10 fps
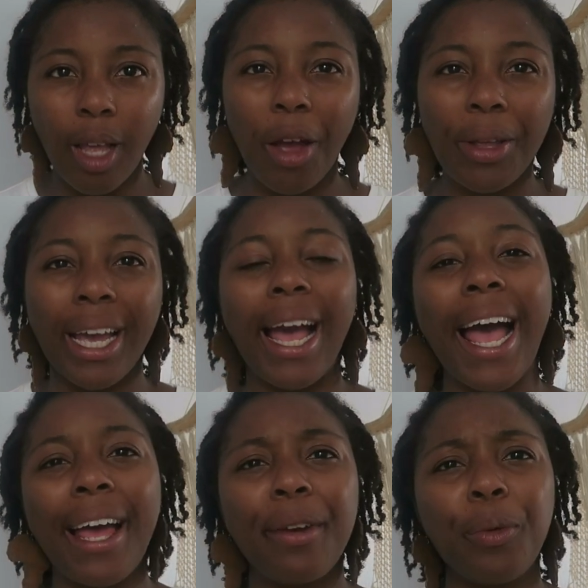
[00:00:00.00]
Oh yeah,
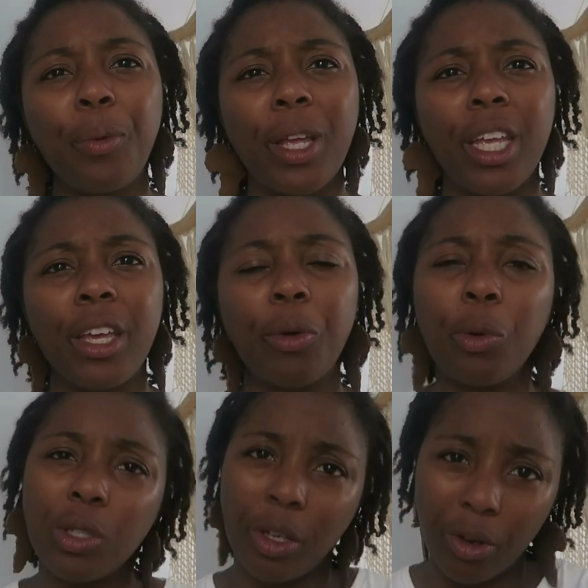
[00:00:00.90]
and we
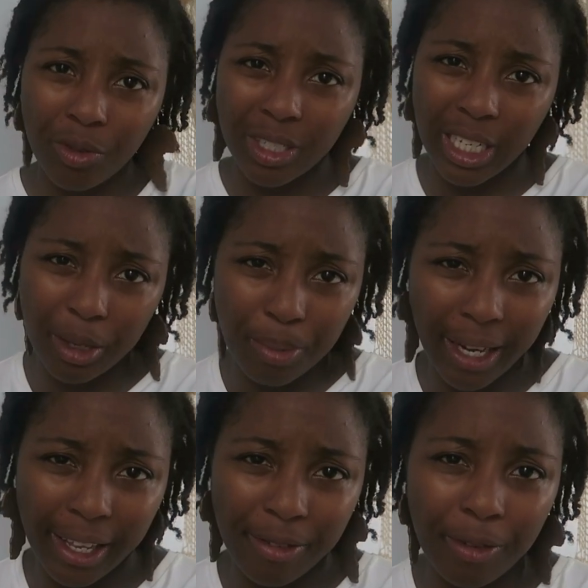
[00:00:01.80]
also obviously
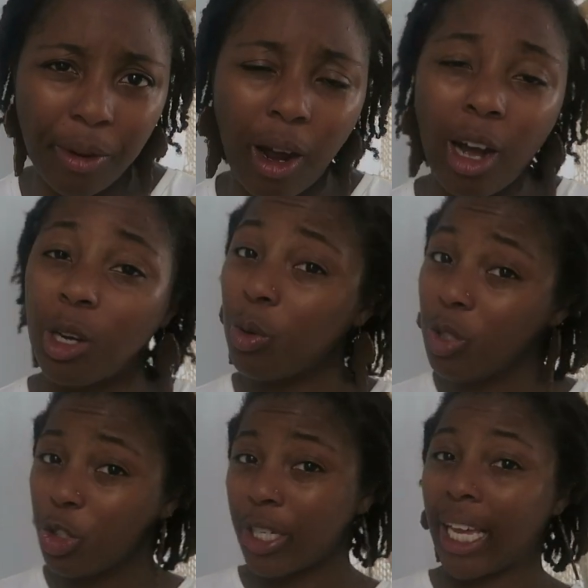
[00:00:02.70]
pay for our
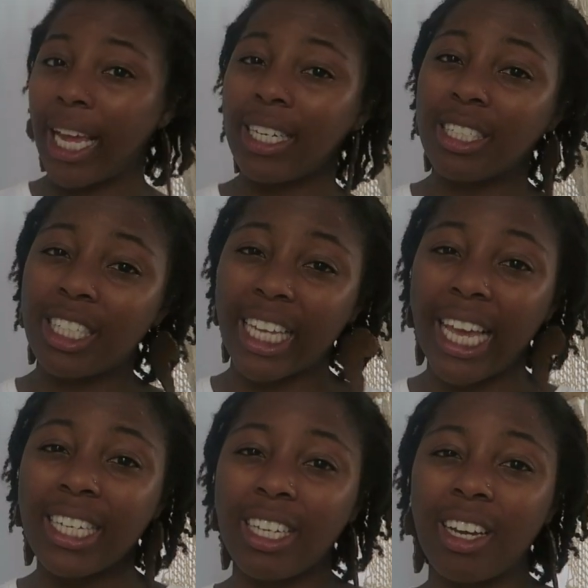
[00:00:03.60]
laundry to
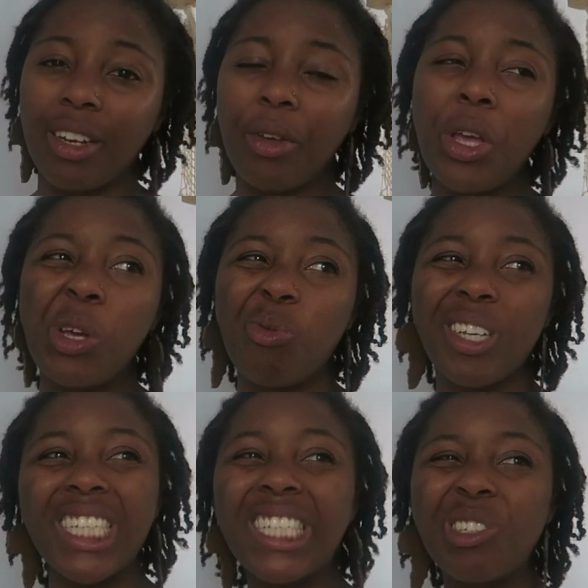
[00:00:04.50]
get done,
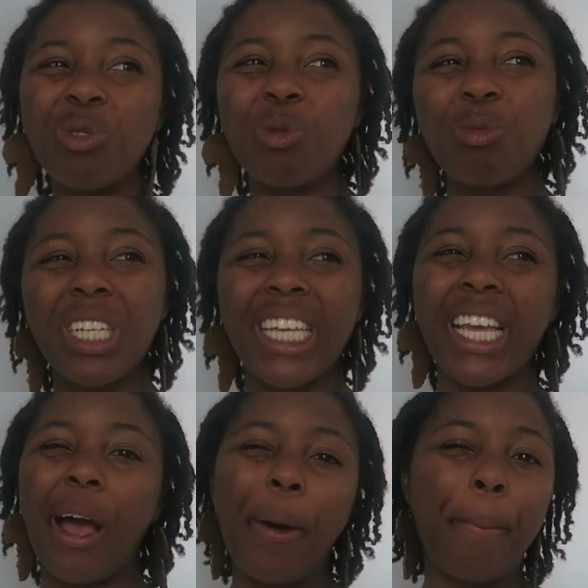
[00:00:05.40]
which is
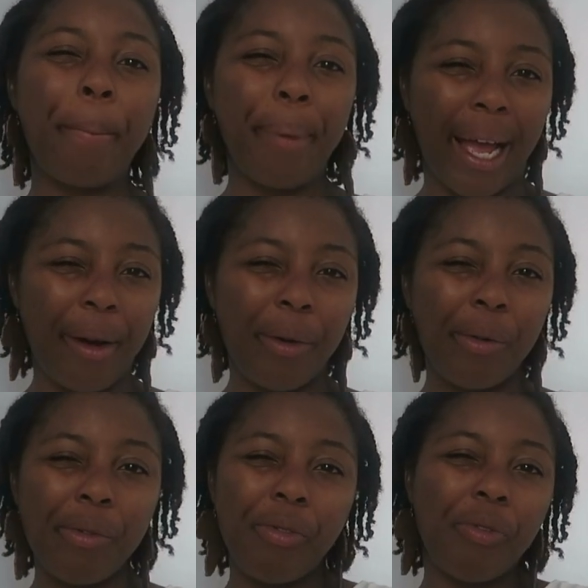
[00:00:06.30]
normally
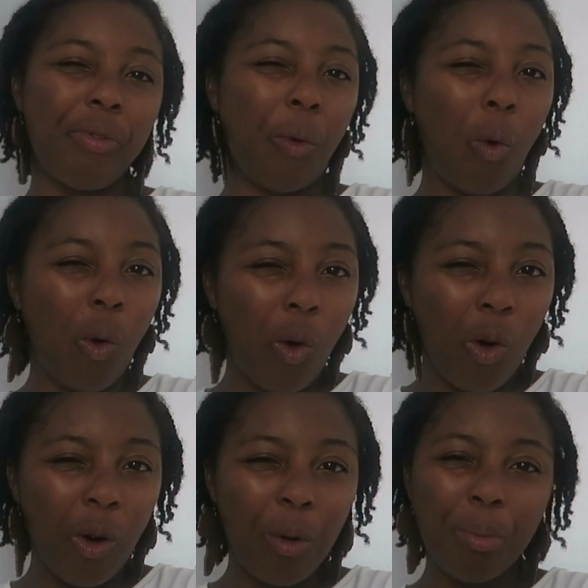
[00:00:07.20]
about
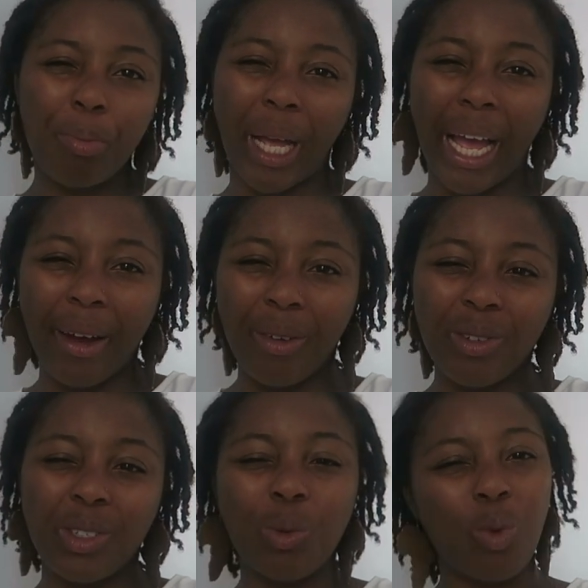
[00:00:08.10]

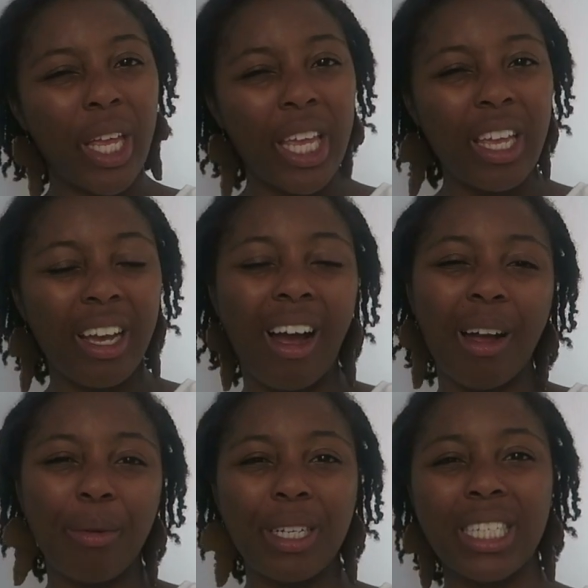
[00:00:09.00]
£4 a week,
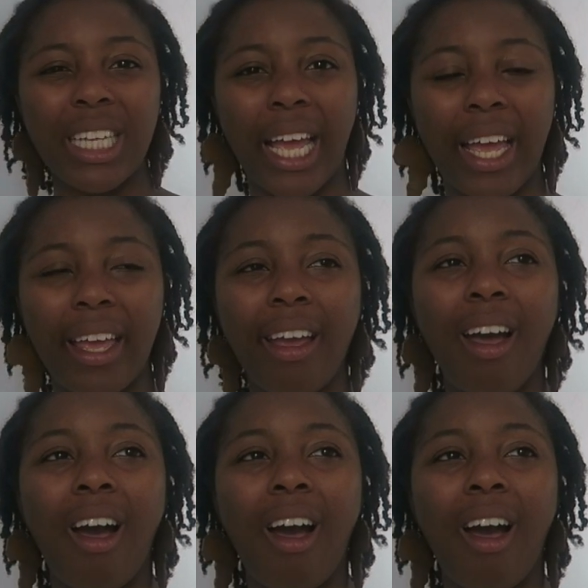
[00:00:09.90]
I would say.